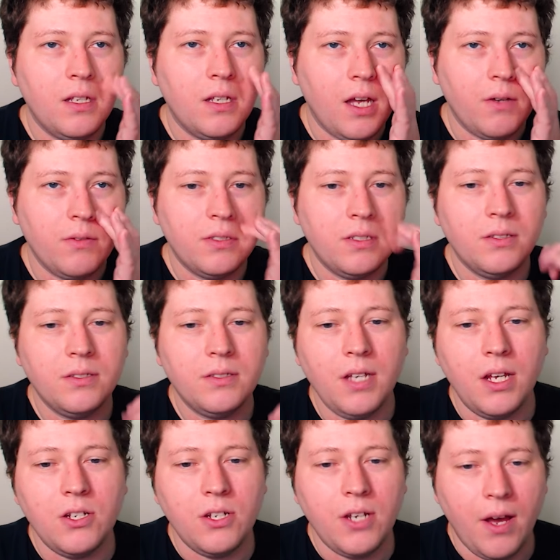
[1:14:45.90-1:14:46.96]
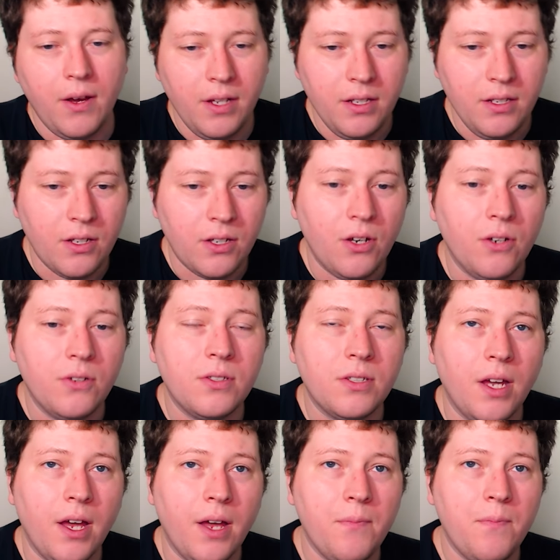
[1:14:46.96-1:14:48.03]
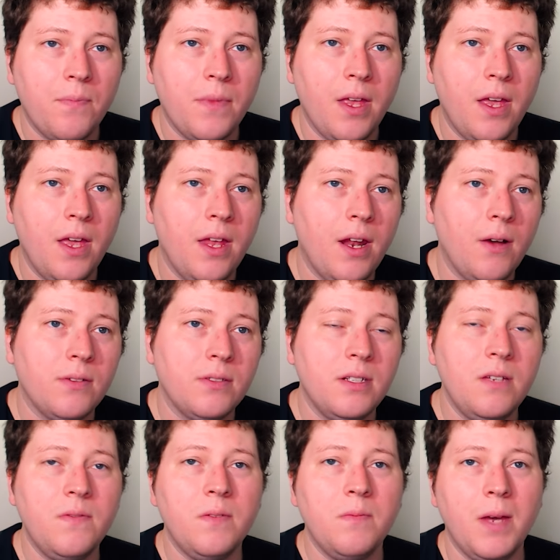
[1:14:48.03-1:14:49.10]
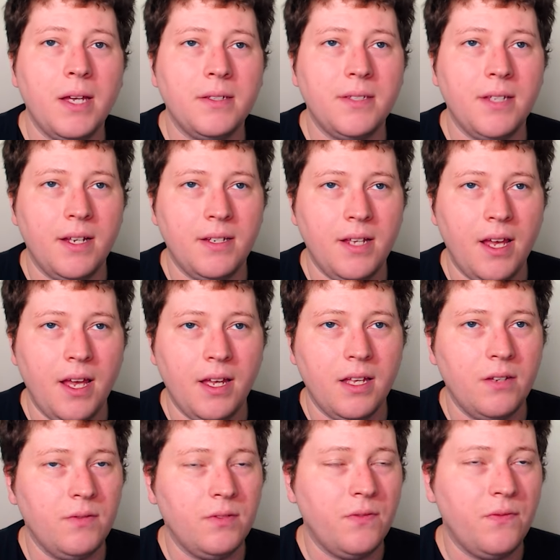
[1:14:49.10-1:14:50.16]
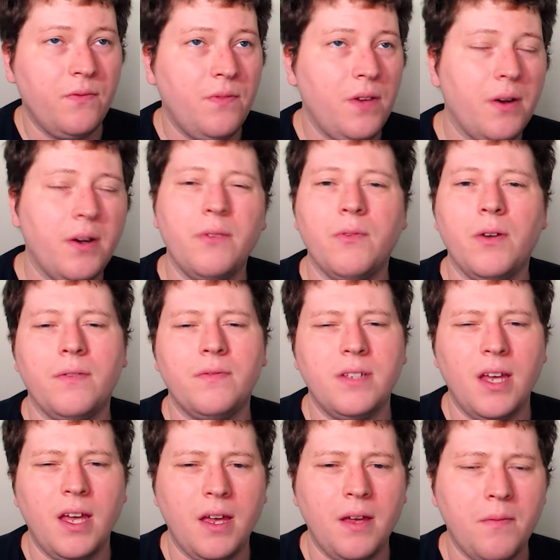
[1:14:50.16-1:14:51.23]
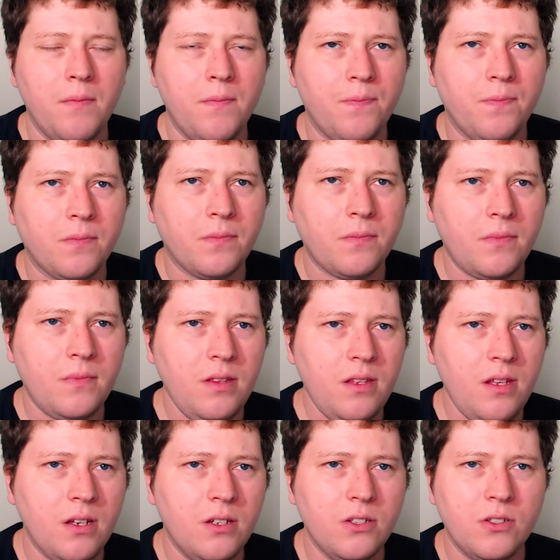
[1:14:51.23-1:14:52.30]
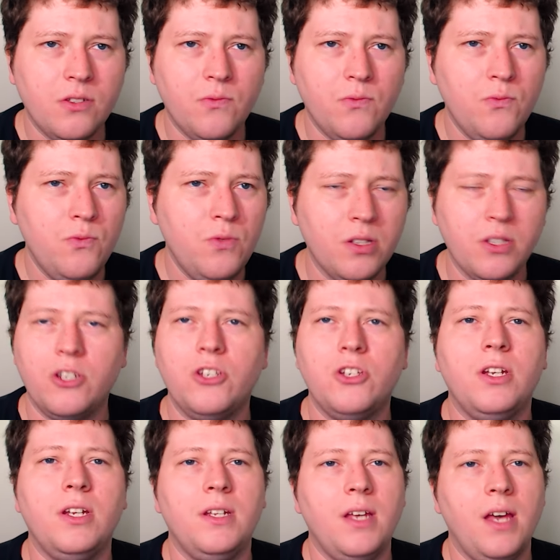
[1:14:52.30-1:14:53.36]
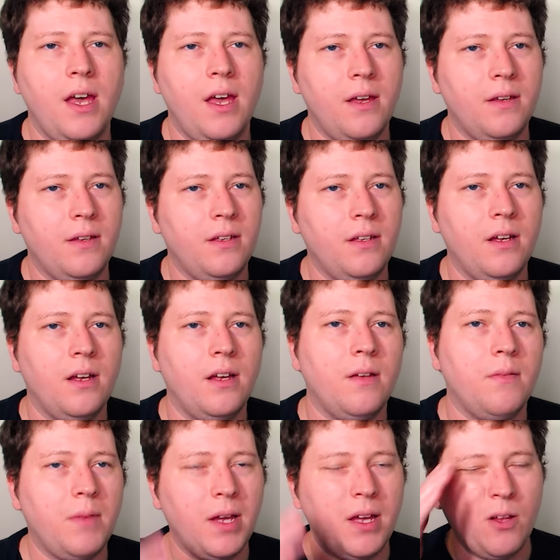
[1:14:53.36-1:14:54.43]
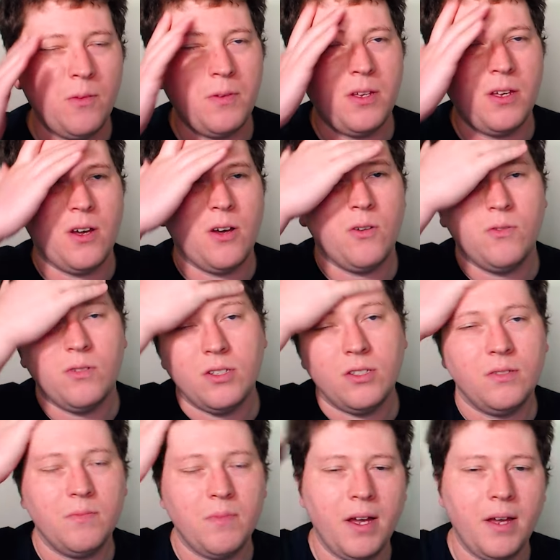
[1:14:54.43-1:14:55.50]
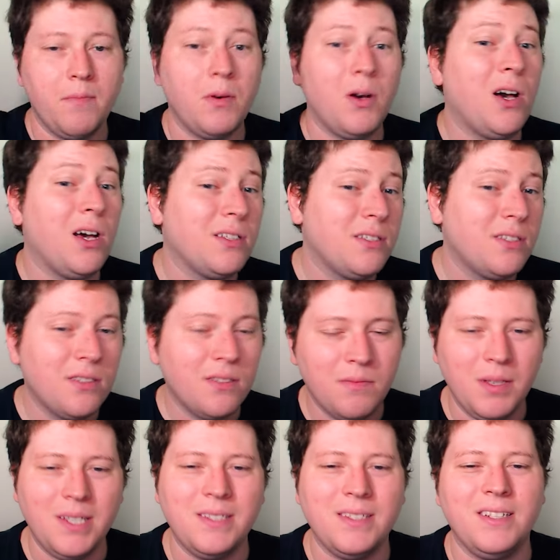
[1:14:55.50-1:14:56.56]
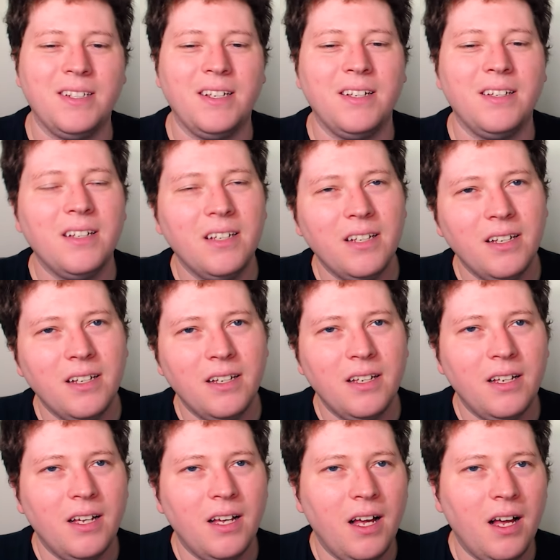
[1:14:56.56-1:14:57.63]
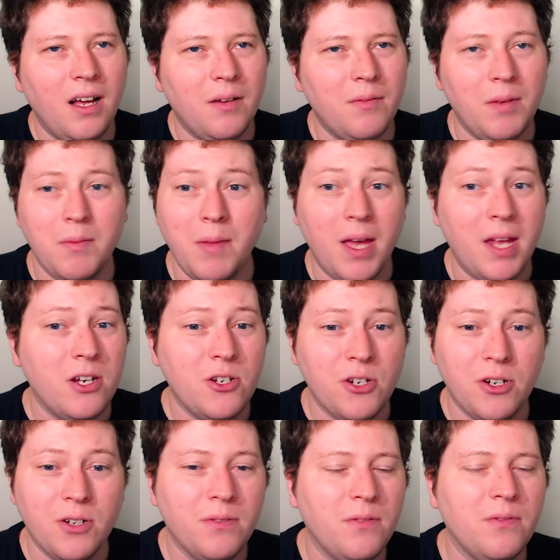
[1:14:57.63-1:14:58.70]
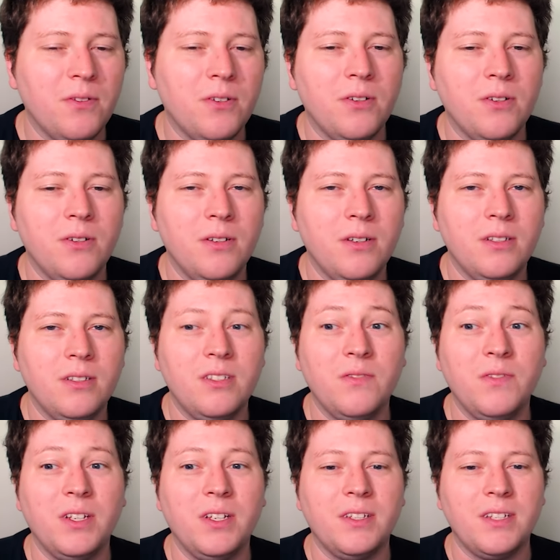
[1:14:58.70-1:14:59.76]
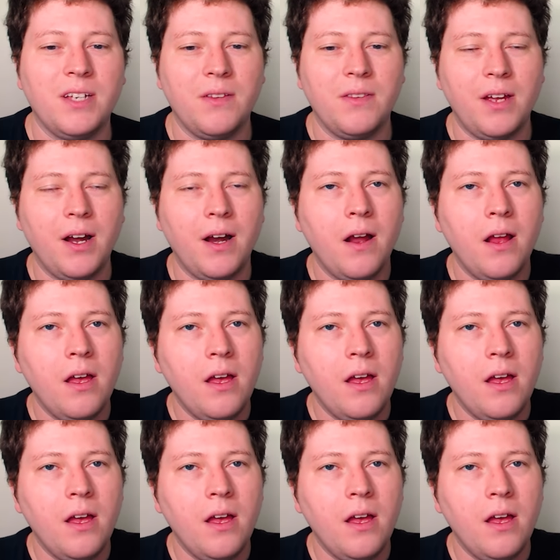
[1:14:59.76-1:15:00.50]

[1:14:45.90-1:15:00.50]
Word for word: I was still stationed out in Yokosuka, and I was leaving base that day, and it was a very rough day. Just a really shitty day. My LPO, which is my boss, basically, my manager for civilians out there,